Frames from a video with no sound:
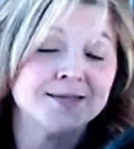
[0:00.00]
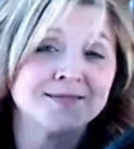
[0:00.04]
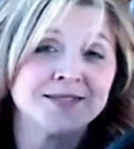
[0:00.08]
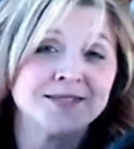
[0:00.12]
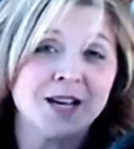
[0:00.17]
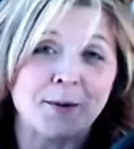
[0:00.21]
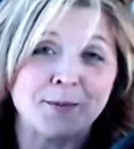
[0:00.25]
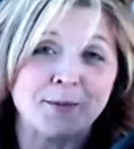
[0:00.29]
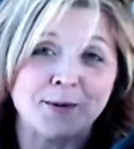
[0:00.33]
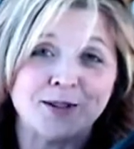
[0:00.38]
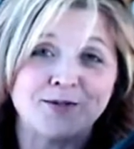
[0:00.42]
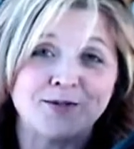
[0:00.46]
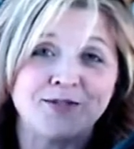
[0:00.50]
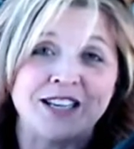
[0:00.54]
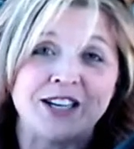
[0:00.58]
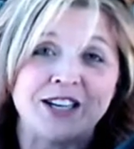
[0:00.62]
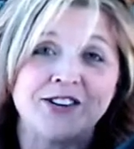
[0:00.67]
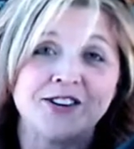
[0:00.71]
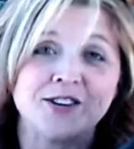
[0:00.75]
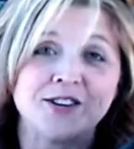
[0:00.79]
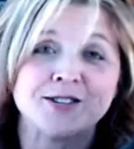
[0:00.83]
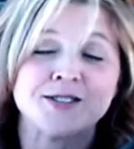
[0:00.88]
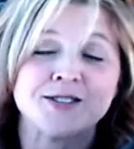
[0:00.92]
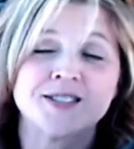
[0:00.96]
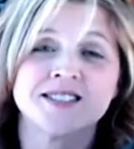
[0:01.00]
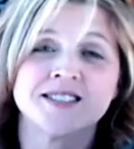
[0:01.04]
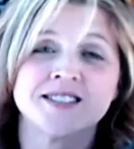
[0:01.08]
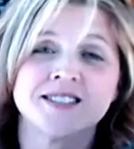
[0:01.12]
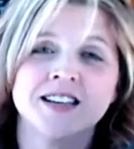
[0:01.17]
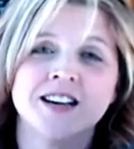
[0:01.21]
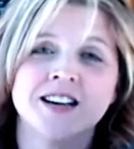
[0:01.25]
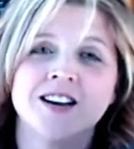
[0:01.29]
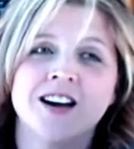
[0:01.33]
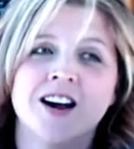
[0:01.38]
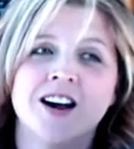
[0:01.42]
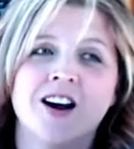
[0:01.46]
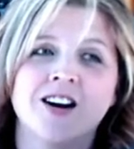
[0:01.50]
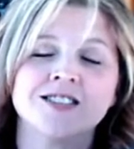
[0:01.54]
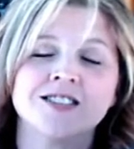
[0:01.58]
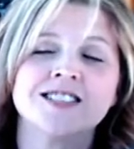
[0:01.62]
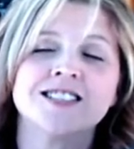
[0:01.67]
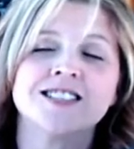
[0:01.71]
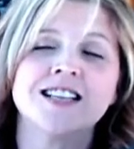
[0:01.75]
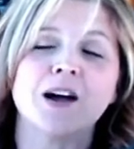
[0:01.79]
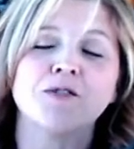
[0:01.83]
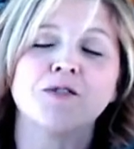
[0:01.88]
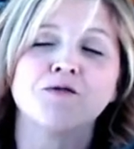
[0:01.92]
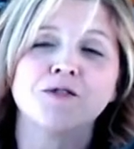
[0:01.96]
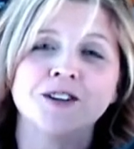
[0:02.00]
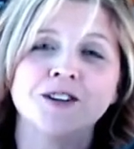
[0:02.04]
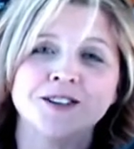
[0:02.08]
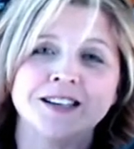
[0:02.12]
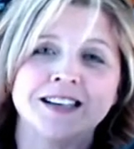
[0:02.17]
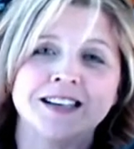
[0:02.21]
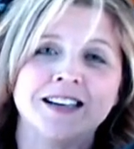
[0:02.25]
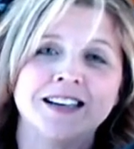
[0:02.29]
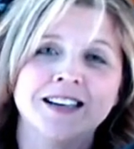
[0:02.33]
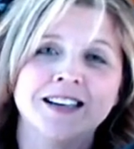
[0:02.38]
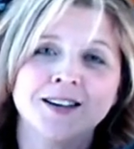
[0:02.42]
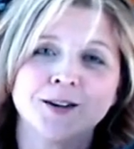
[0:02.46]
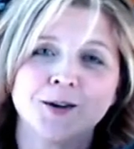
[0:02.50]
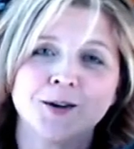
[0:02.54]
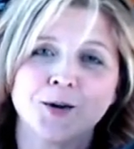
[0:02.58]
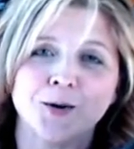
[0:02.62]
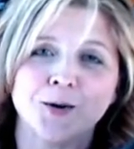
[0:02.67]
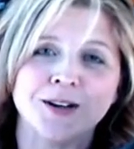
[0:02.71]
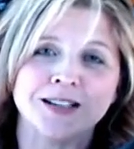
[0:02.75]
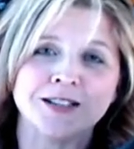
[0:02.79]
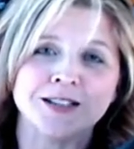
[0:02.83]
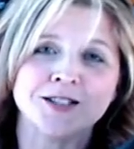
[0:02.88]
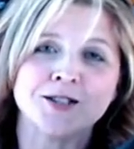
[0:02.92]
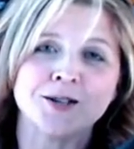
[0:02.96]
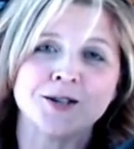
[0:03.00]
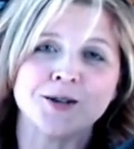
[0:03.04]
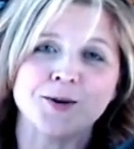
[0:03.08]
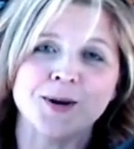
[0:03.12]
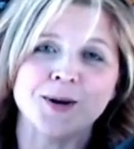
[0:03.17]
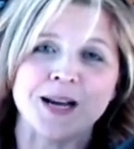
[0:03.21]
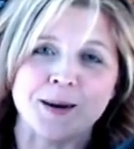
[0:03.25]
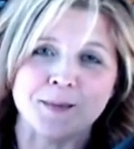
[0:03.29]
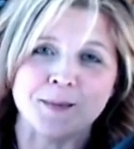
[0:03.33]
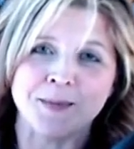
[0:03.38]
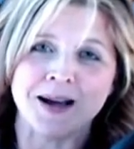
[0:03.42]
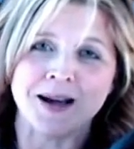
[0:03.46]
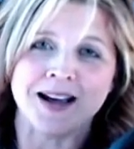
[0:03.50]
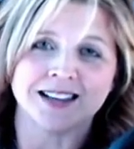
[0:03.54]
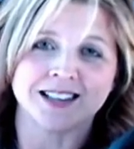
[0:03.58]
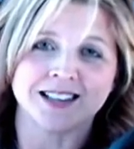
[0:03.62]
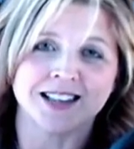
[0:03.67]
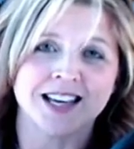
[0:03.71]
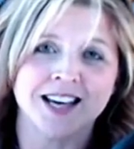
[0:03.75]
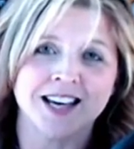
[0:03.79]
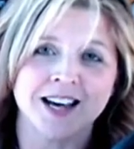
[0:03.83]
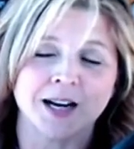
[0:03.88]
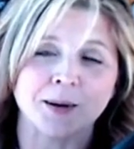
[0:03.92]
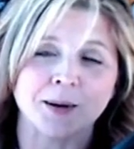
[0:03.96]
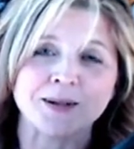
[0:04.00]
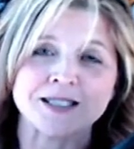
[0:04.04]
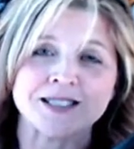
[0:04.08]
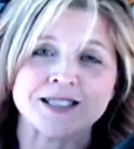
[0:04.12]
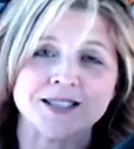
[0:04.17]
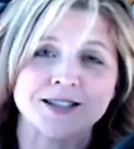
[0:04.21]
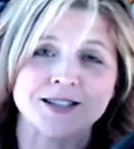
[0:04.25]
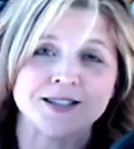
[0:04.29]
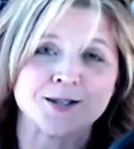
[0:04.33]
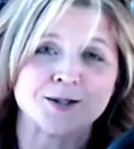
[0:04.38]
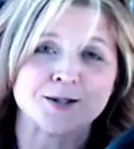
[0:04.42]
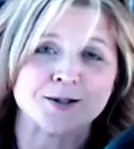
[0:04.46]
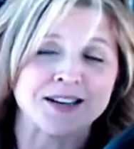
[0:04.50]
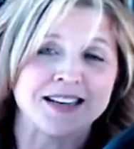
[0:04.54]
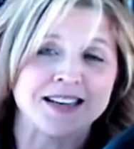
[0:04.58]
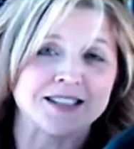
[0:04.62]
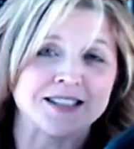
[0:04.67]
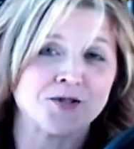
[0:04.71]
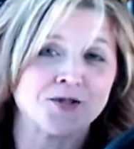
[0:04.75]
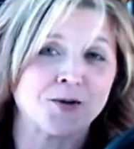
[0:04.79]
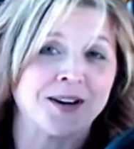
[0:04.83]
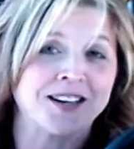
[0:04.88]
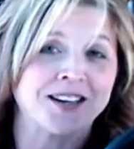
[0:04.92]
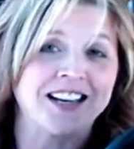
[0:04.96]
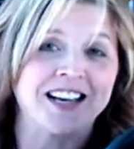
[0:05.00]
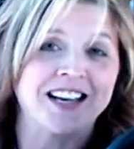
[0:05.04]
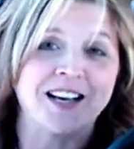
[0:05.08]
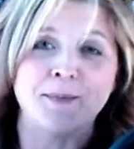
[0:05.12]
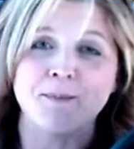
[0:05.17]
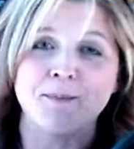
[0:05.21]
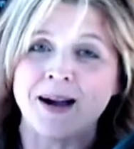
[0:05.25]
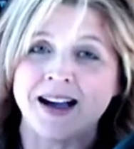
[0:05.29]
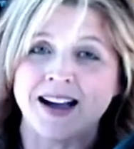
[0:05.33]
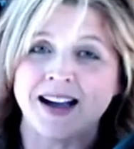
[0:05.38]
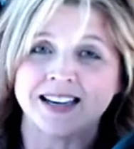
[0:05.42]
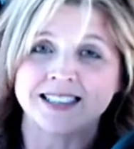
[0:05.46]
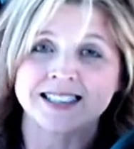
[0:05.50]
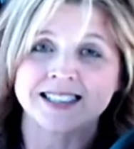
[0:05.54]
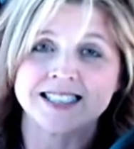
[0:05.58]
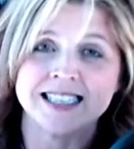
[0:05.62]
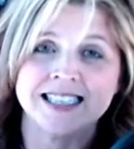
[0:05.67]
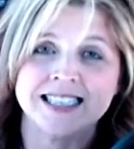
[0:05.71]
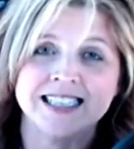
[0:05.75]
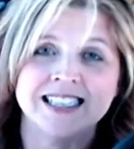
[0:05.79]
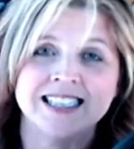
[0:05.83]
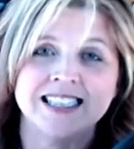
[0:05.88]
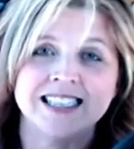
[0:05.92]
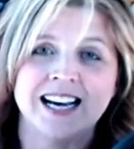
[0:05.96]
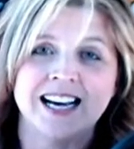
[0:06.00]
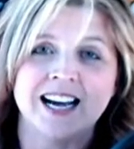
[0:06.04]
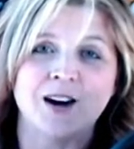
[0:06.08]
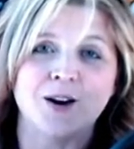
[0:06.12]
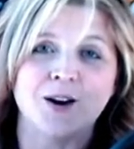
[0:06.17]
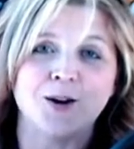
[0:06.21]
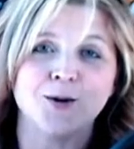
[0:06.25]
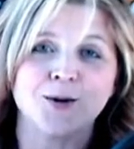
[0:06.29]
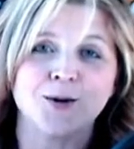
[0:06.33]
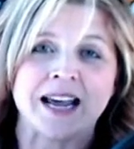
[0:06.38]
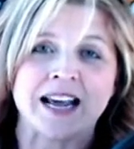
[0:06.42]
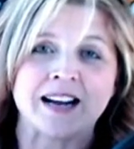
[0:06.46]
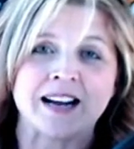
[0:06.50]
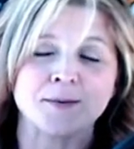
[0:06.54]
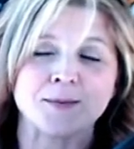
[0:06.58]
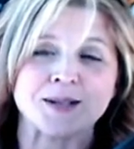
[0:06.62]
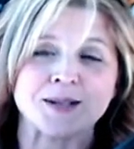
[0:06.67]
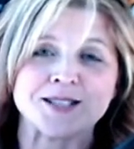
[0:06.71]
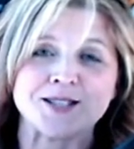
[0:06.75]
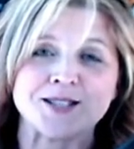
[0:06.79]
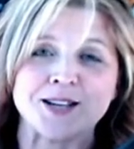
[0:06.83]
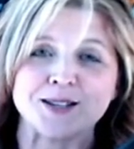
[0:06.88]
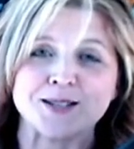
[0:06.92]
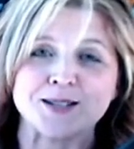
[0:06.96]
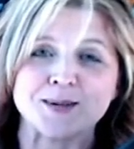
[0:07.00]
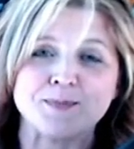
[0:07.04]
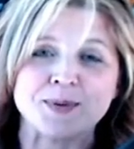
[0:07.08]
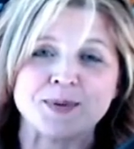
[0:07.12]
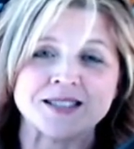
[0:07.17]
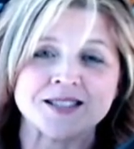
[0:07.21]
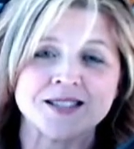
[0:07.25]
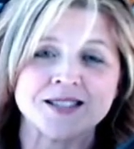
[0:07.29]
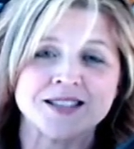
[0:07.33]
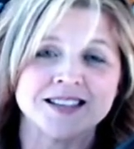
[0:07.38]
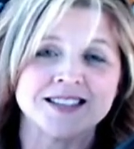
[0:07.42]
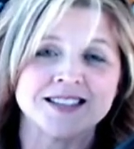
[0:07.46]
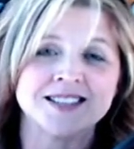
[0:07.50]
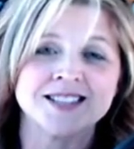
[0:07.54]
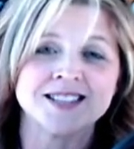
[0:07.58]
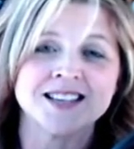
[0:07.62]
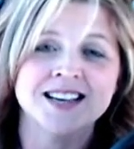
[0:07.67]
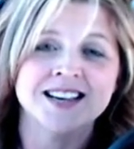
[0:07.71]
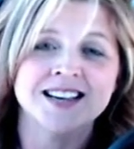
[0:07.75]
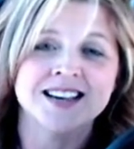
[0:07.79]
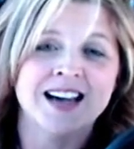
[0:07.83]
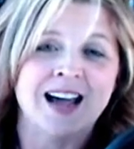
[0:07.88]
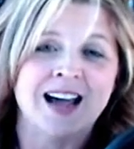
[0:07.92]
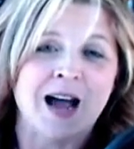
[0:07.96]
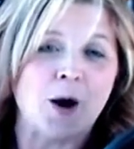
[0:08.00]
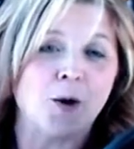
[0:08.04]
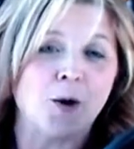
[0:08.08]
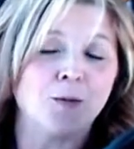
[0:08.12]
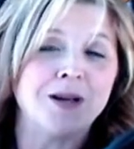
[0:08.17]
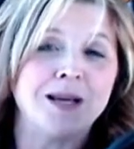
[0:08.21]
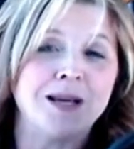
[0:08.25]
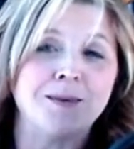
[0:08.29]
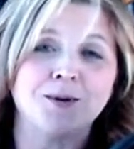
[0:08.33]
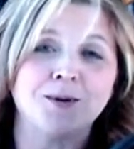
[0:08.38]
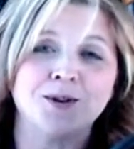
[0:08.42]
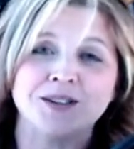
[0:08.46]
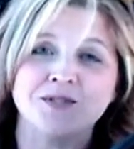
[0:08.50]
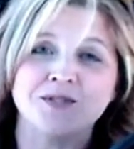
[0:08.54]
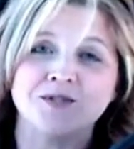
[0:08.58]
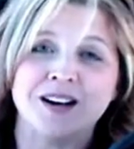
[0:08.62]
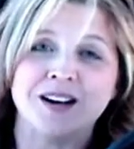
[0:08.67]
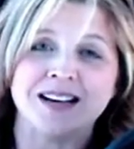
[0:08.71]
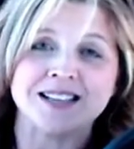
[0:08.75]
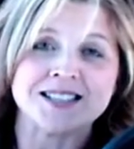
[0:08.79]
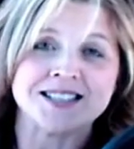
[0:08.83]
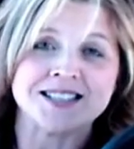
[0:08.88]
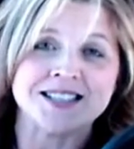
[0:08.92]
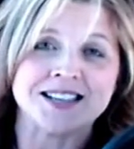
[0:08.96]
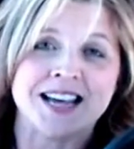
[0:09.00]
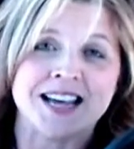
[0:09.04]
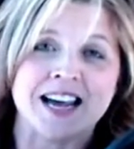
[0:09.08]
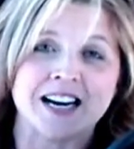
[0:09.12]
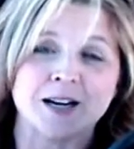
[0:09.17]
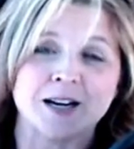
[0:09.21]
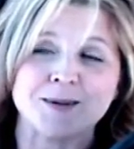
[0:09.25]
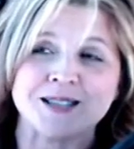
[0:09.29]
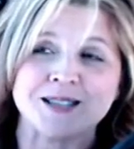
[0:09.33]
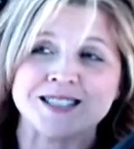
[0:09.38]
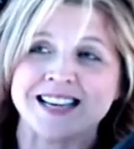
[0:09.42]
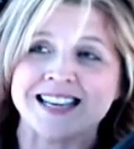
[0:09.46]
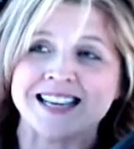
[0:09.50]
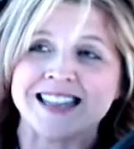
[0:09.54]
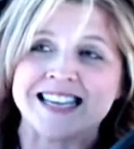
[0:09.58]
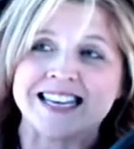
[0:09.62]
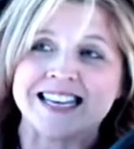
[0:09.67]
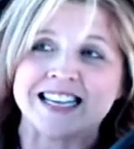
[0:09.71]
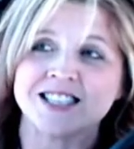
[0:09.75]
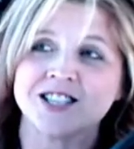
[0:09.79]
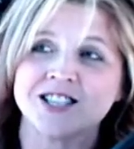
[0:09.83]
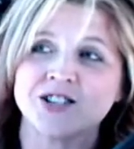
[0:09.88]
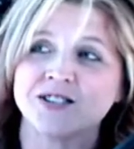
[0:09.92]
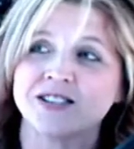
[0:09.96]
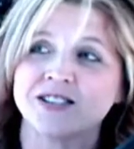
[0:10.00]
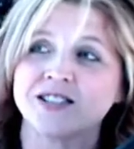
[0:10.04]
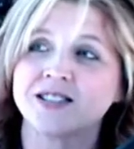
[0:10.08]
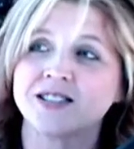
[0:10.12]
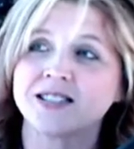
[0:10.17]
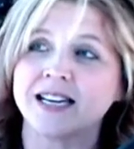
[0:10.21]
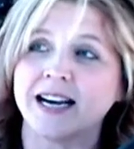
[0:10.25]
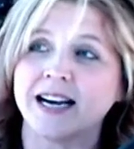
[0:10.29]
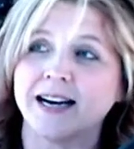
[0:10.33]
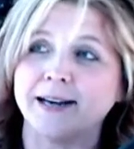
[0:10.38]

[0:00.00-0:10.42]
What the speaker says: couple of years are definitely going to impact the cannabis industry. It's going to impact how cannabis does business, how people invest in cannabis. I think it's just,